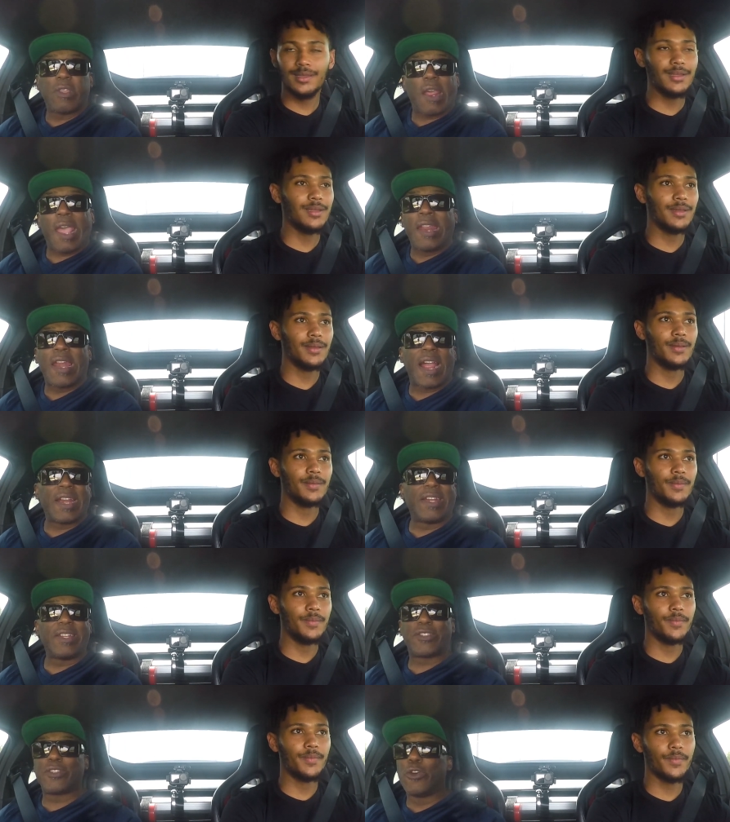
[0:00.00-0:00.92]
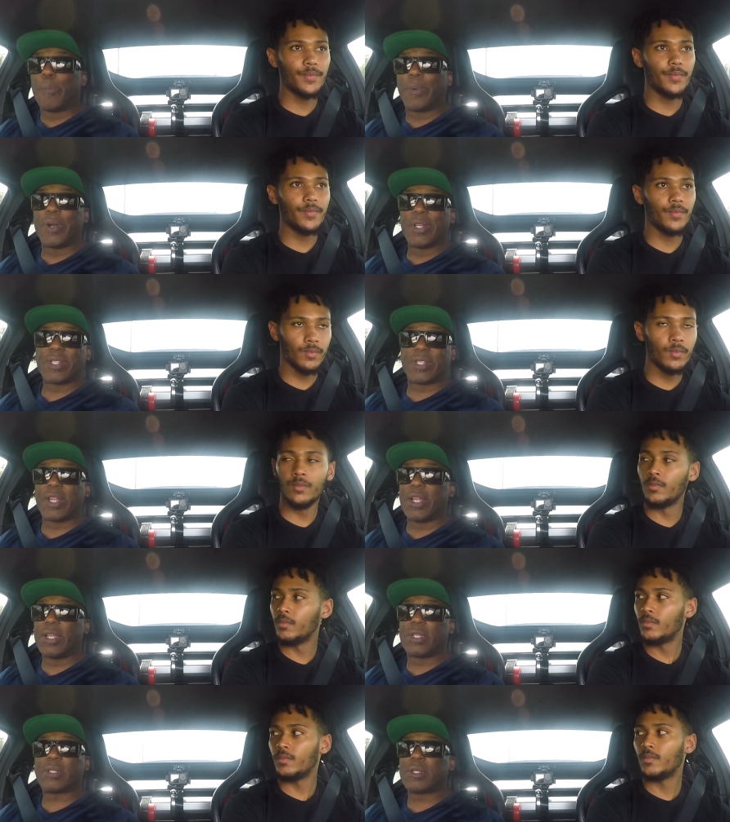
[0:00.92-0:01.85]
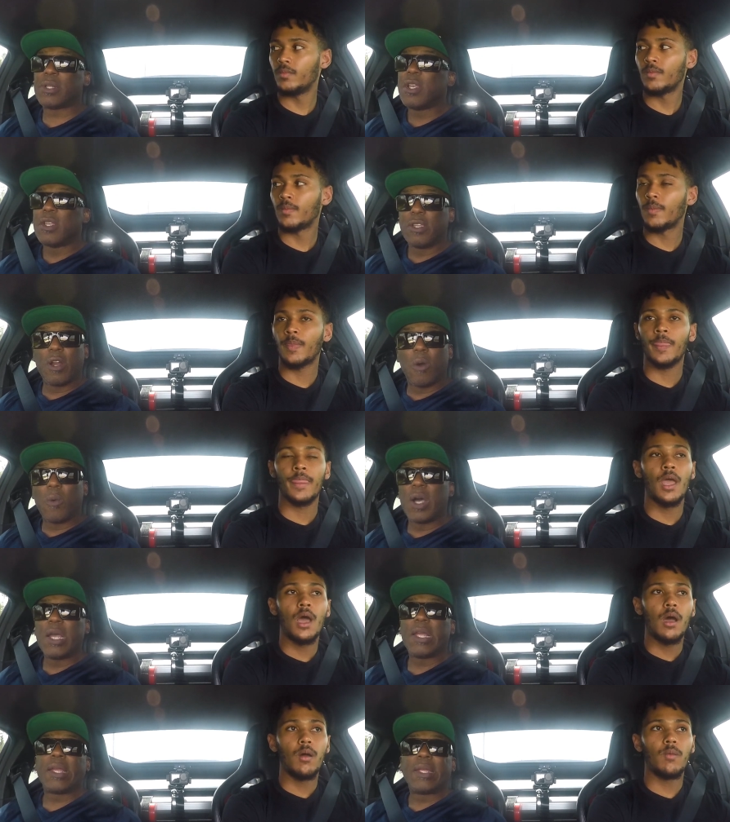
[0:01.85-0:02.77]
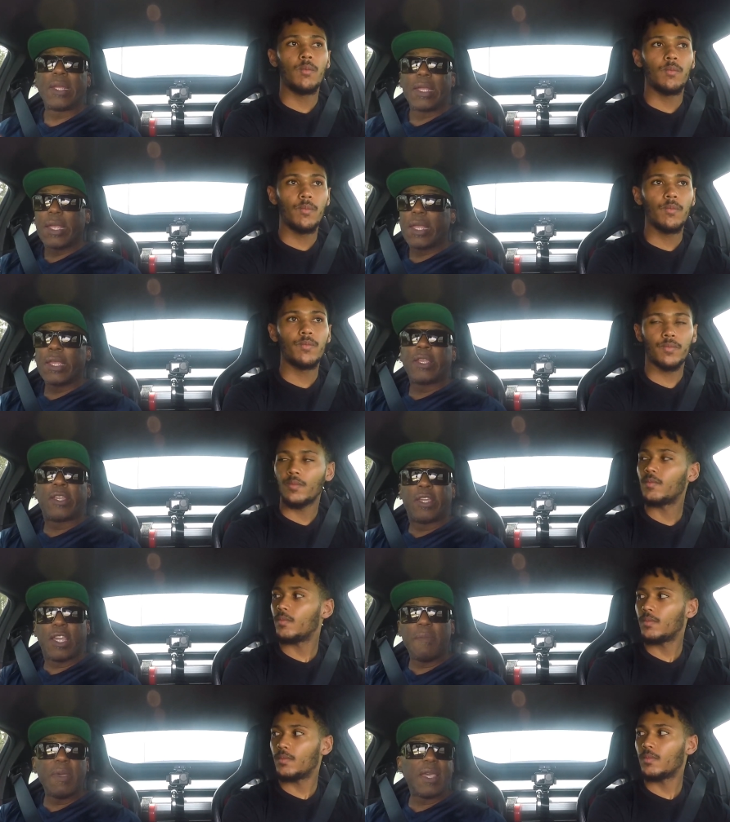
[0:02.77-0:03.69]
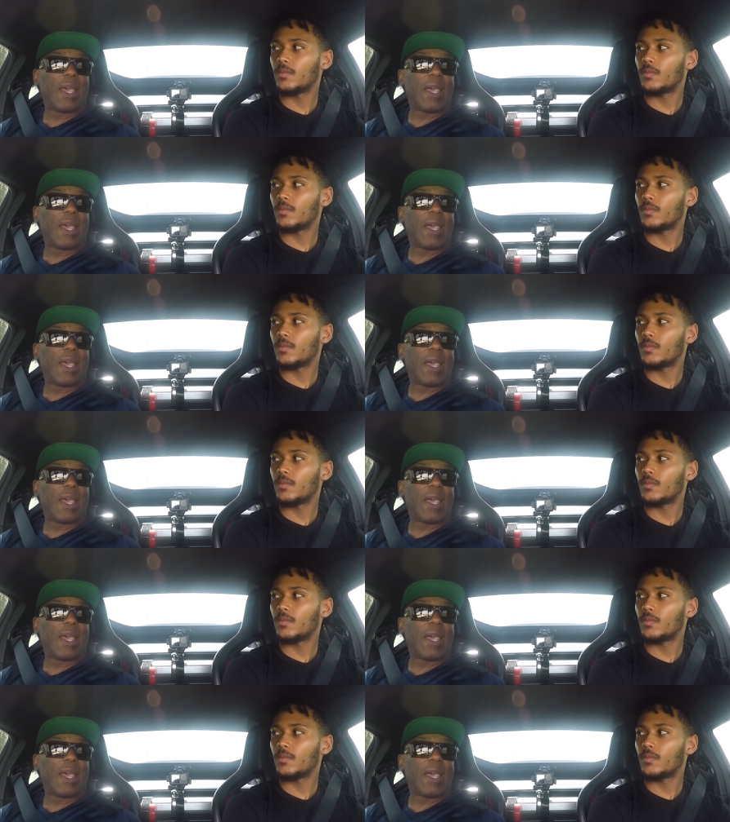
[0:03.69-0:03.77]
Speaker 1: A90 Supra is mm-hmm. this. You know what? Give me an